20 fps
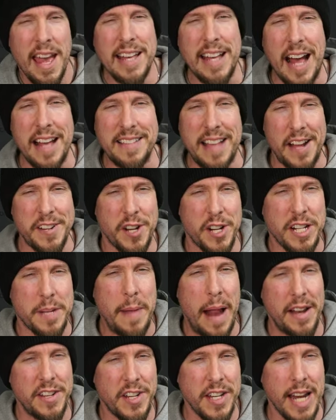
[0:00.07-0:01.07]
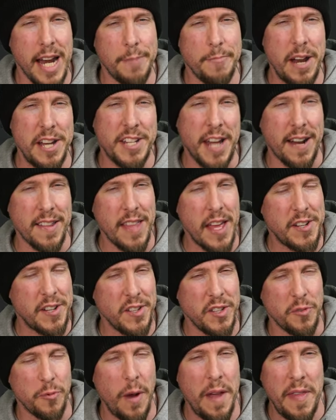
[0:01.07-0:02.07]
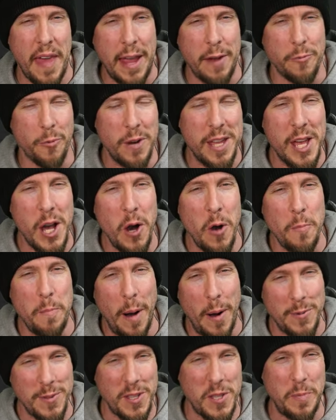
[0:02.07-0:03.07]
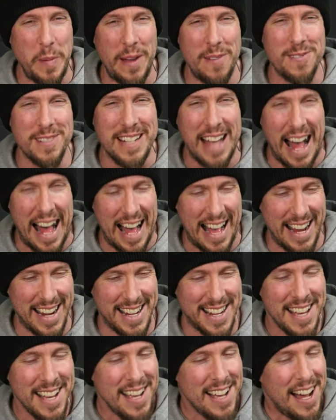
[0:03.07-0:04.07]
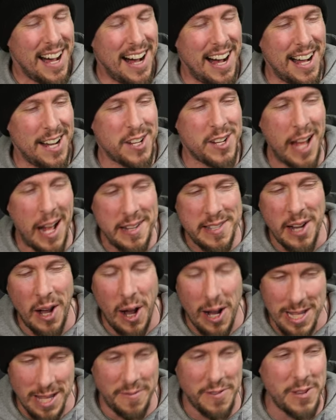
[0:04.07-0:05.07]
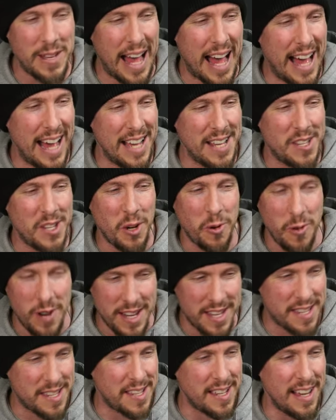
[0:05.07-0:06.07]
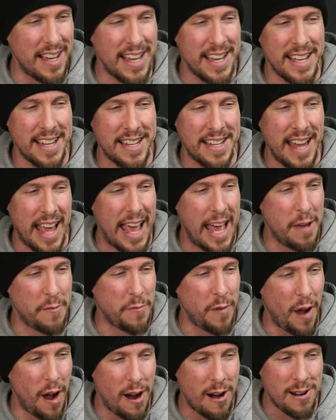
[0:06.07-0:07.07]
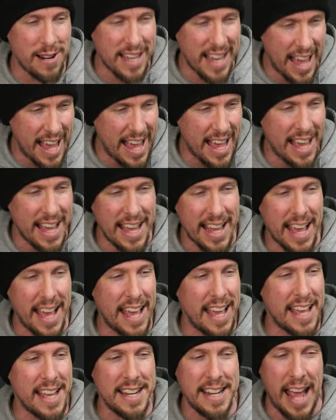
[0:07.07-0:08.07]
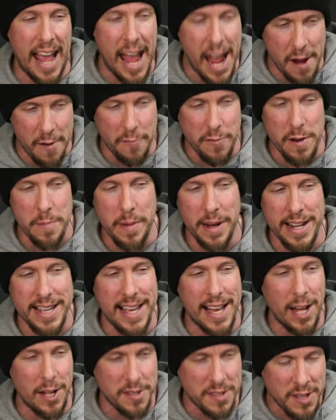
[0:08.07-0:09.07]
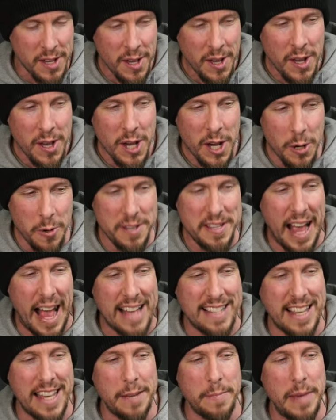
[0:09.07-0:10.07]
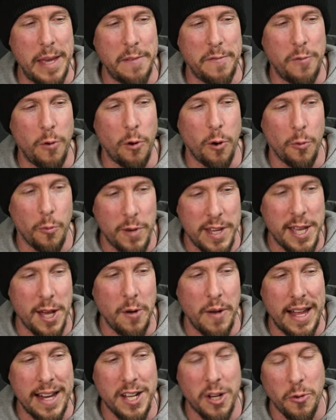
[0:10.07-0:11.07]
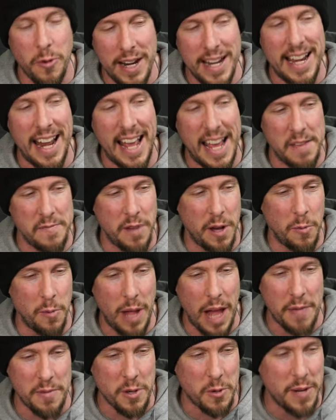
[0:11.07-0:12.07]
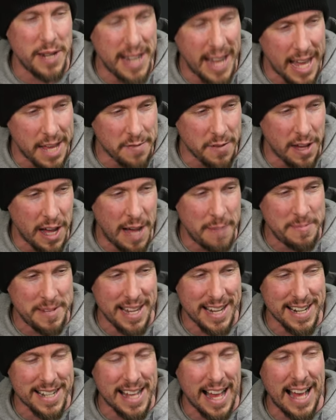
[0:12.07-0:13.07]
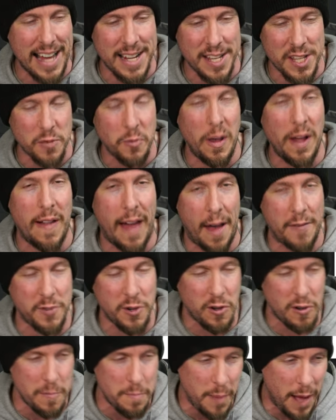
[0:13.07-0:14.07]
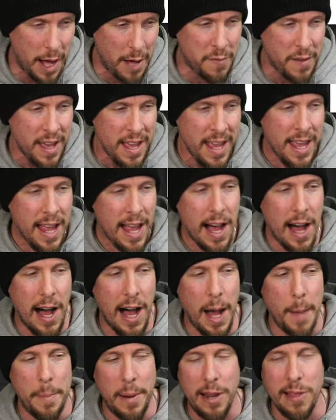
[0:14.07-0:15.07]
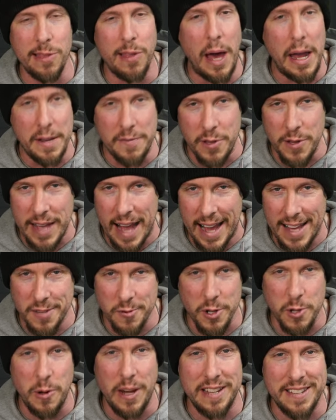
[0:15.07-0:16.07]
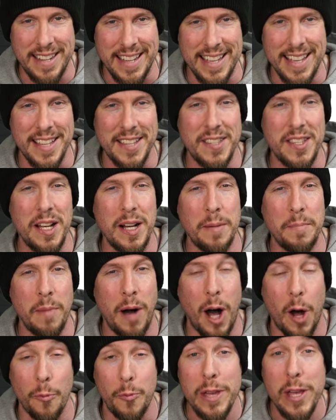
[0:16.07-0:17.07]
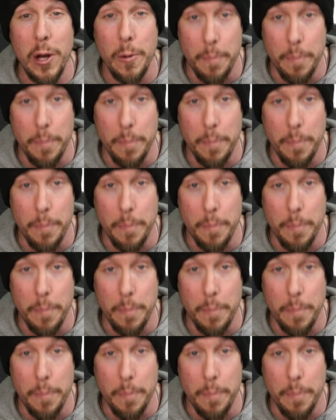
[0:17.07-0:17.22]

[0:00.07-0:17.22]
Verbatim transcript: guys, Ash here coming at you today from Raid Shadow Legends with a Riho Bonespear guide. Uh, shout out to all of you guys, Chris and FRK and everybody else who is asking me for Riho and Queen Ava. We'll have a Queen Ava updated guide as well after her buff. Uh, but a lot of you guys requesting some uh, Riho